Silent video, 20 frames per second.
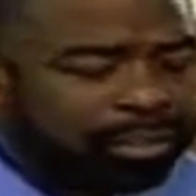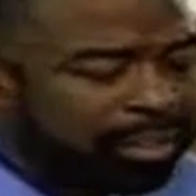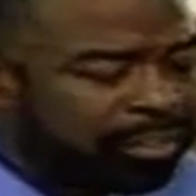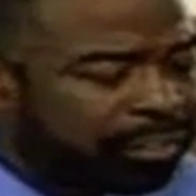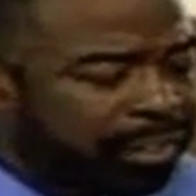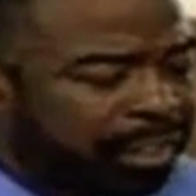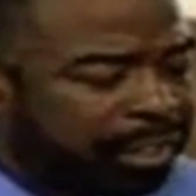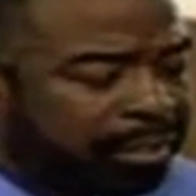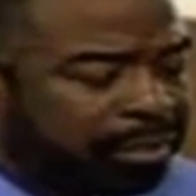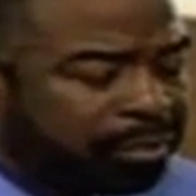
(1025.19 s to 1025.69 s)
she
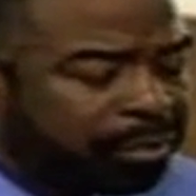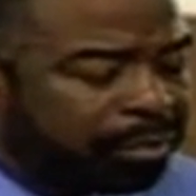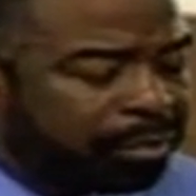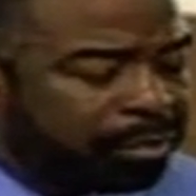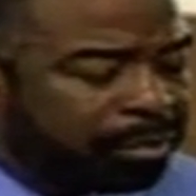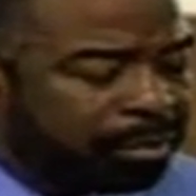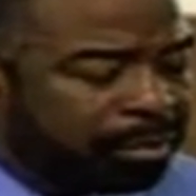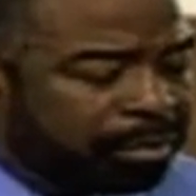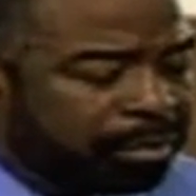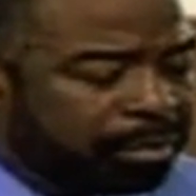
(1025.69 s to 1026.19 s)
said,
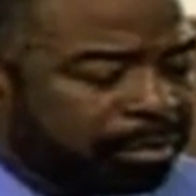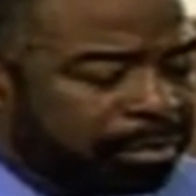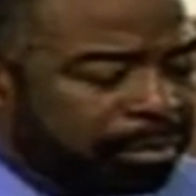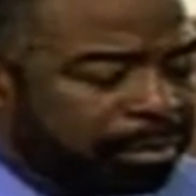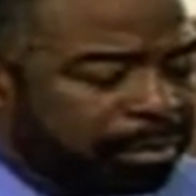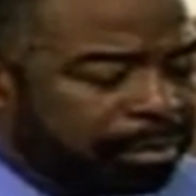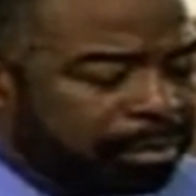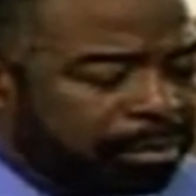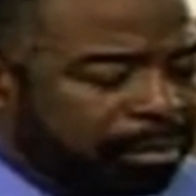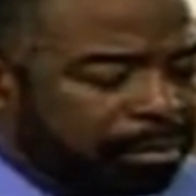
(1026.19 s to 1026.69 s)

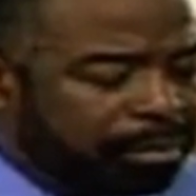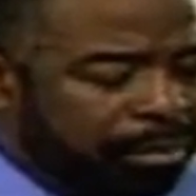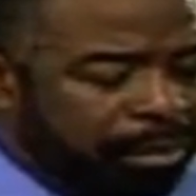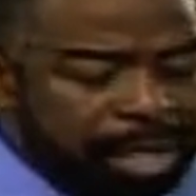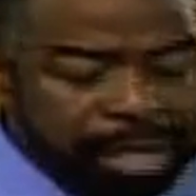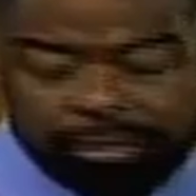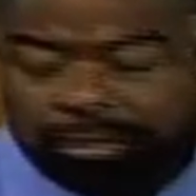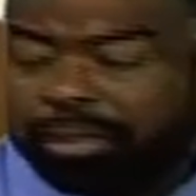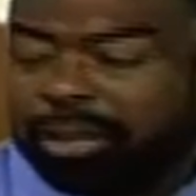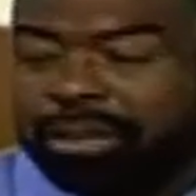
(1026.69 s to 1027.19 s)

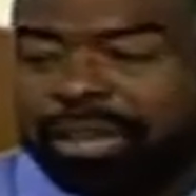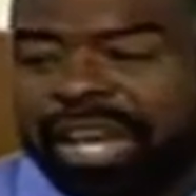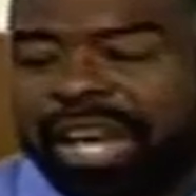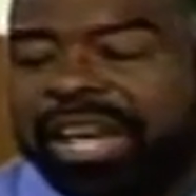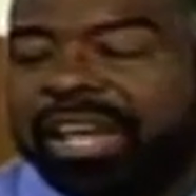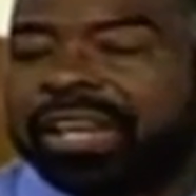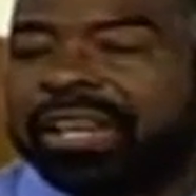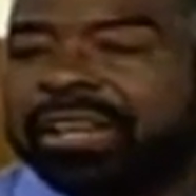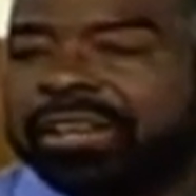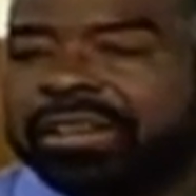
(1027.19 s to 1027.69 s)
it's
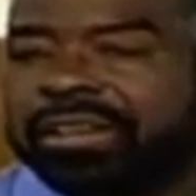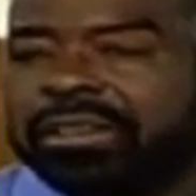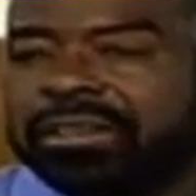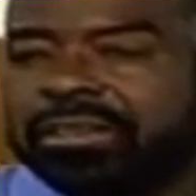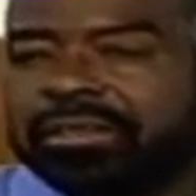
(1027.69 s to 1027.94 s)
okay.